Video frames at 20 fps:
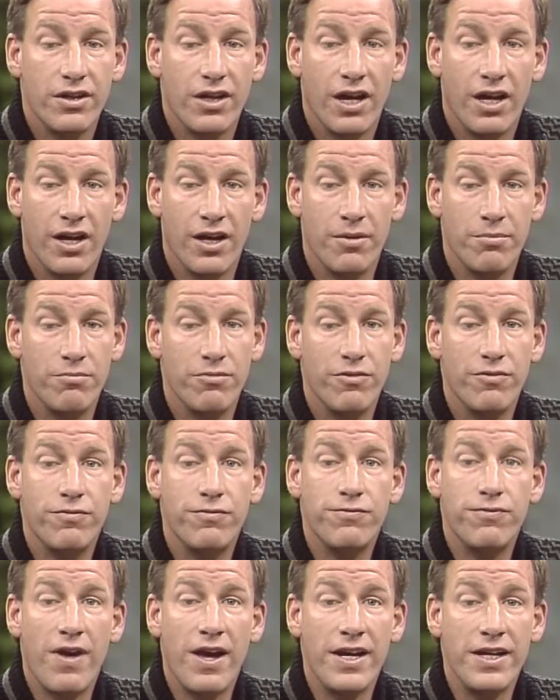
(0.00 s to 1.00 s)
uh,
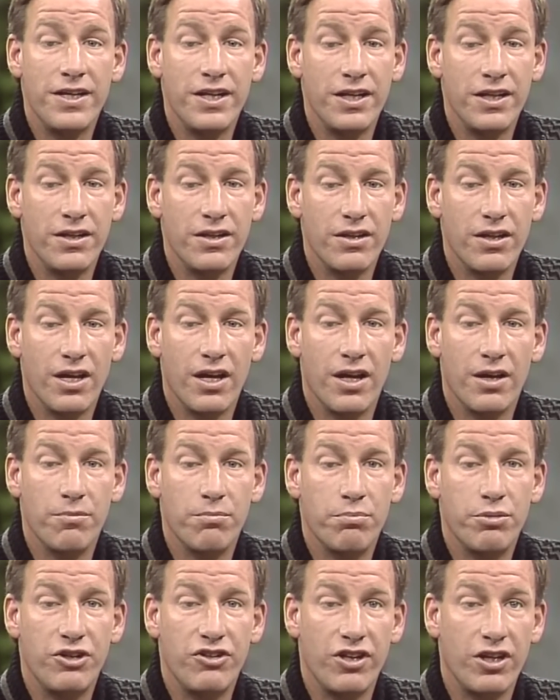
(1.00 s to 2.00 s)
finding uh,
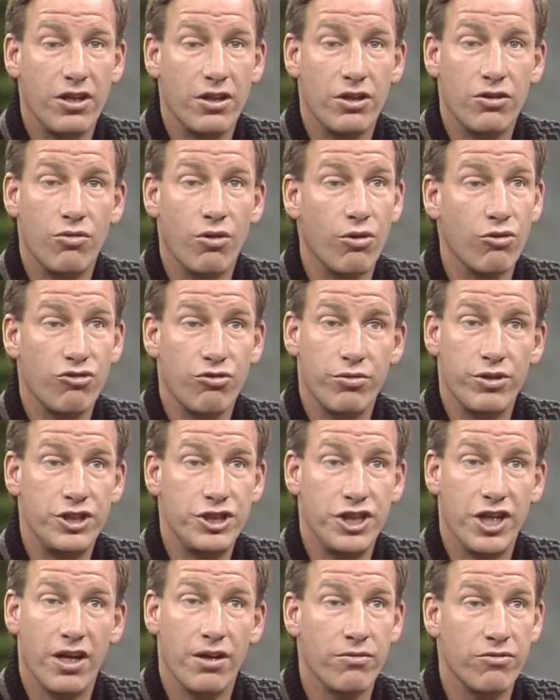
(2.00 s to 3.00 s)
particular grocery
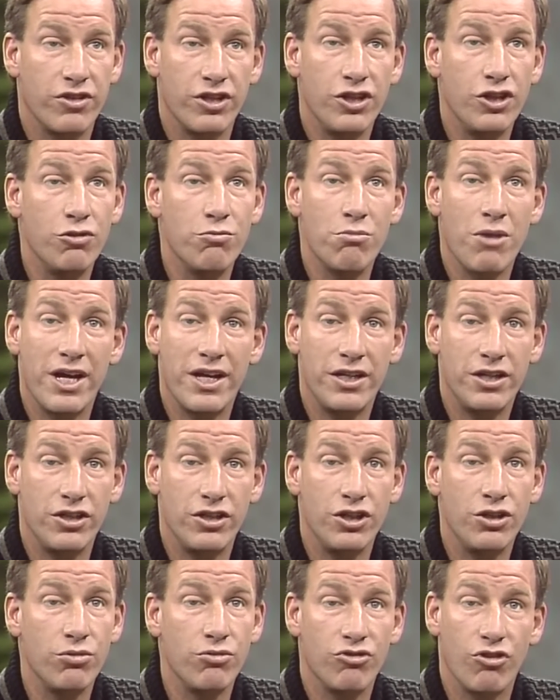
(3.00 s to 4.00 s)
shelves that you might
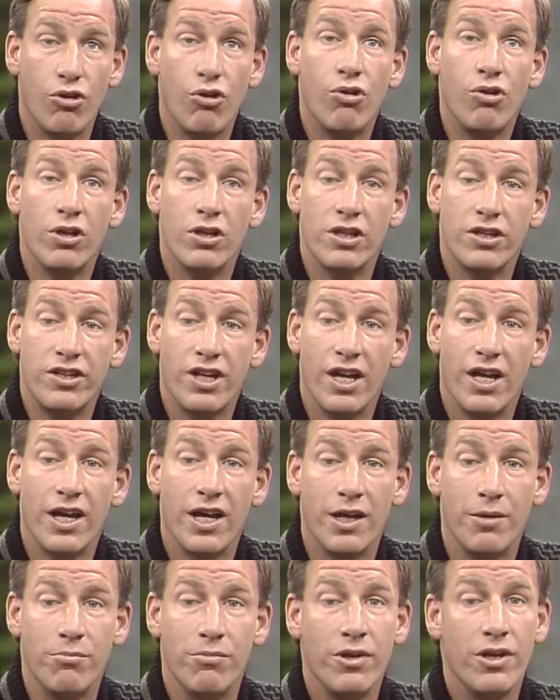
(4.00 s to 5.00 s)
use all the
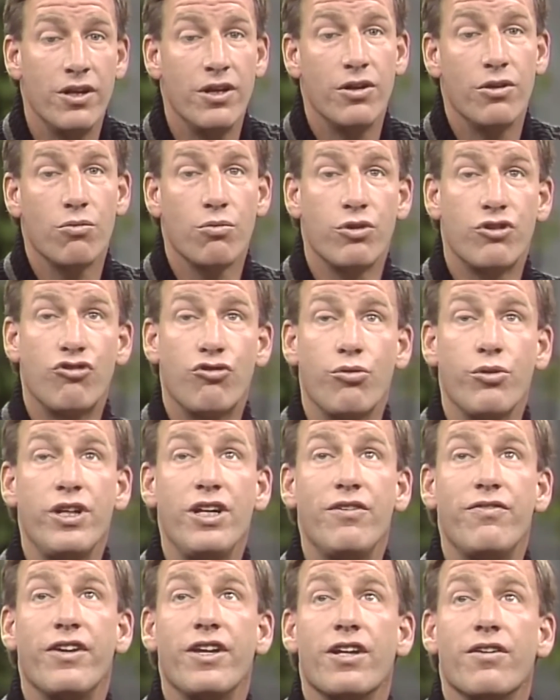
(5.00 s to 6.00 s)
time,
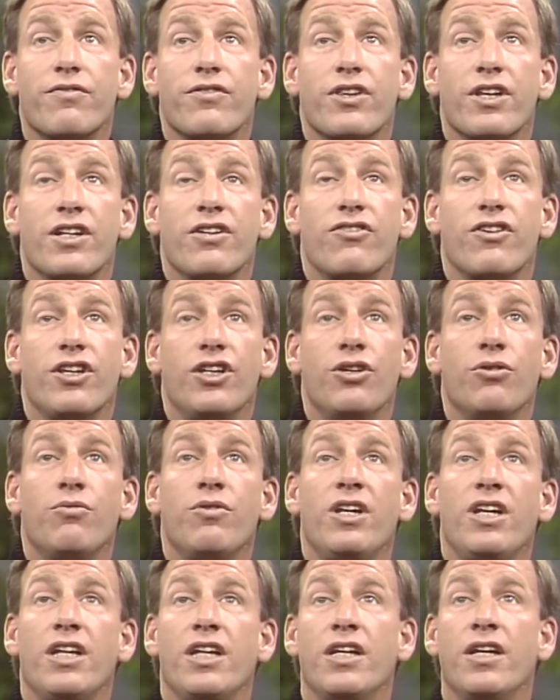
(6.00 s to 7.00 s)
retrieving of things that you
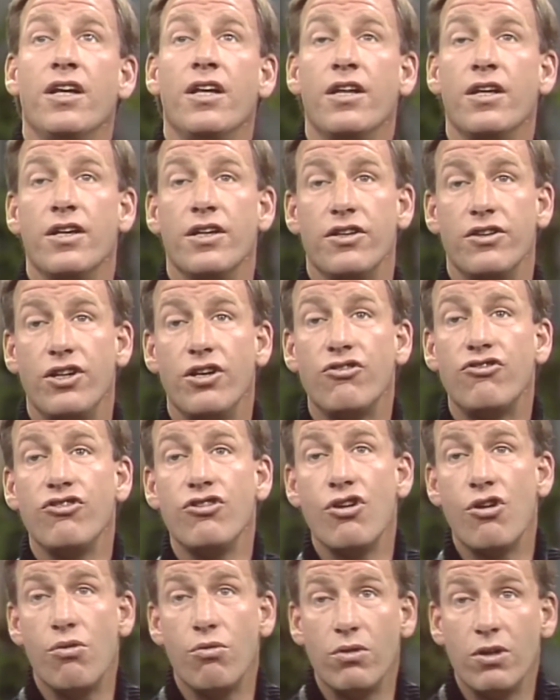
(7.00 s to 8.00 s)
need. There's
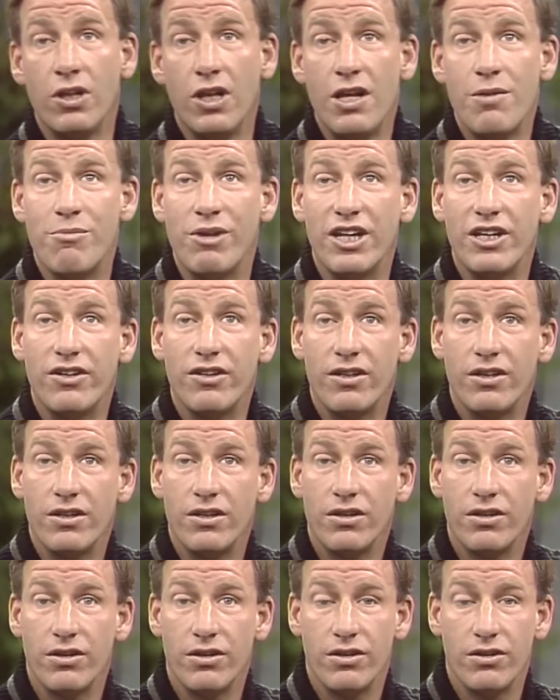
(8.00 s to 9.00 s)
no limit
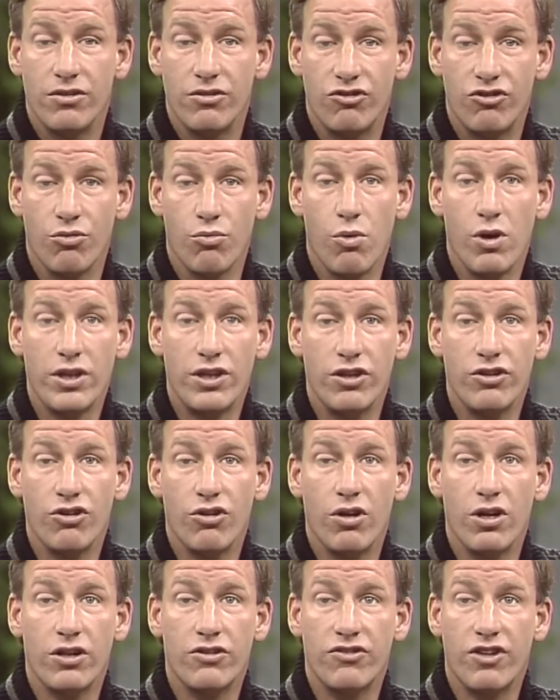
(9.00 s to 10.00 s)
to what the
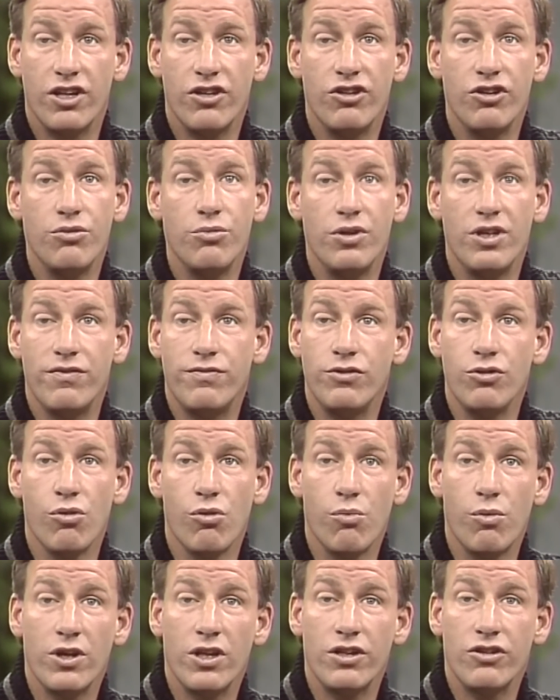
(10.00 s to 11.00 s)
dogs can do if
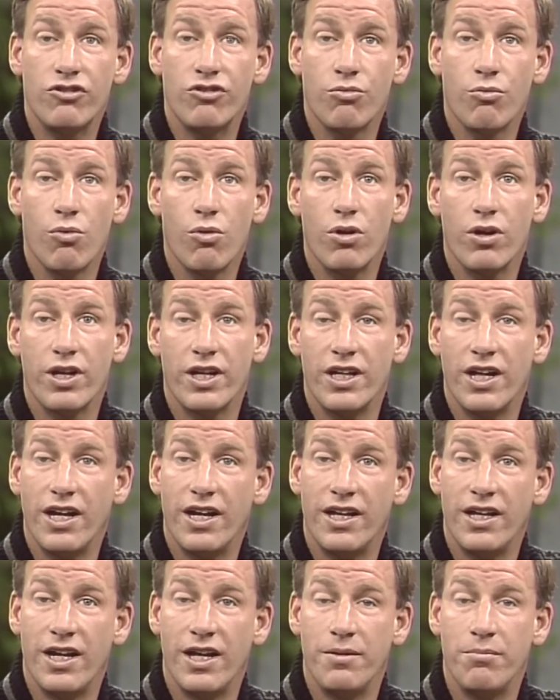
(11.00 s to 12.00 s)
you're willing to work. And,
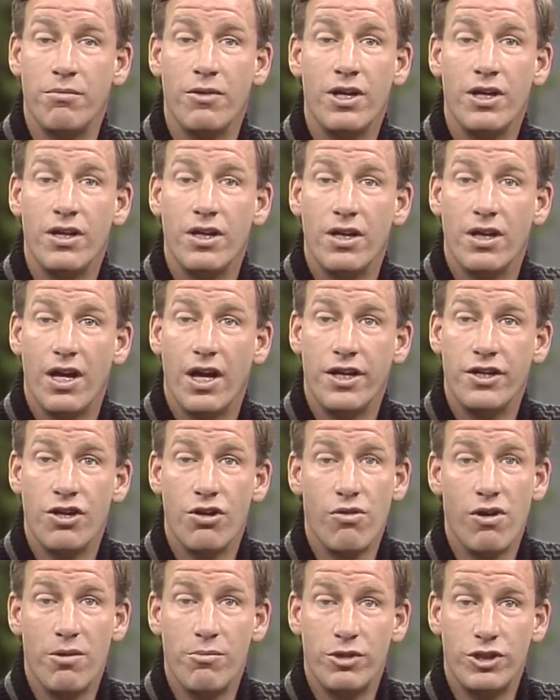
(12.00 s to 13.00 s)
and I I
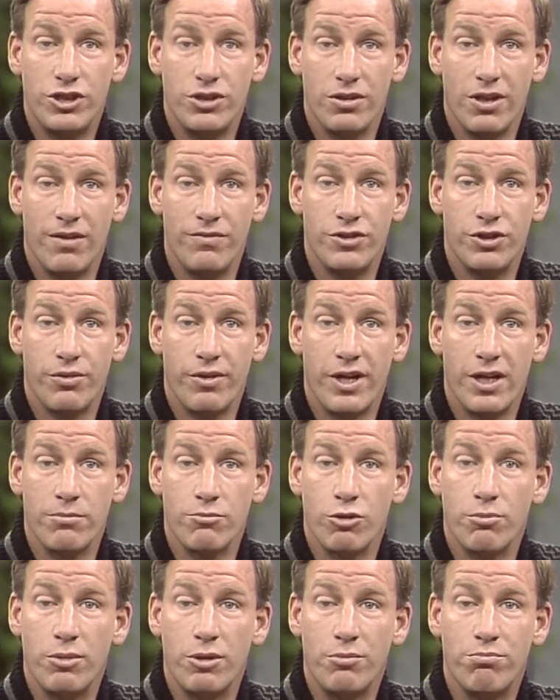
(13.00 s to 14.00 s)
know how much you loved your
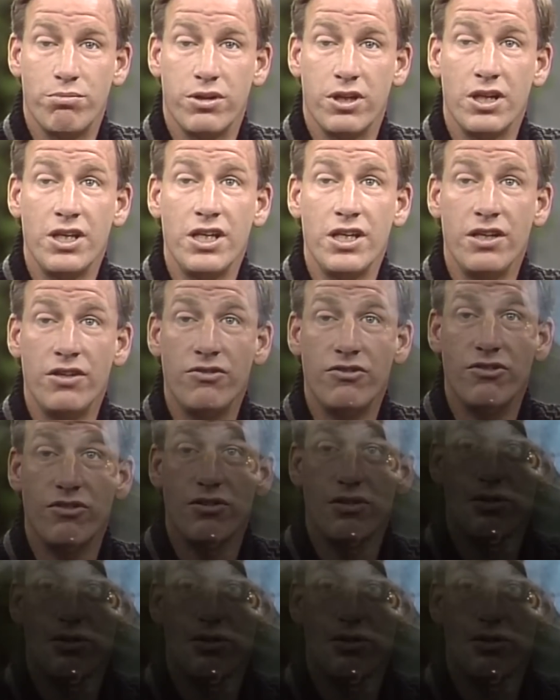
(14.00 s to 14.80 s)
animal, but please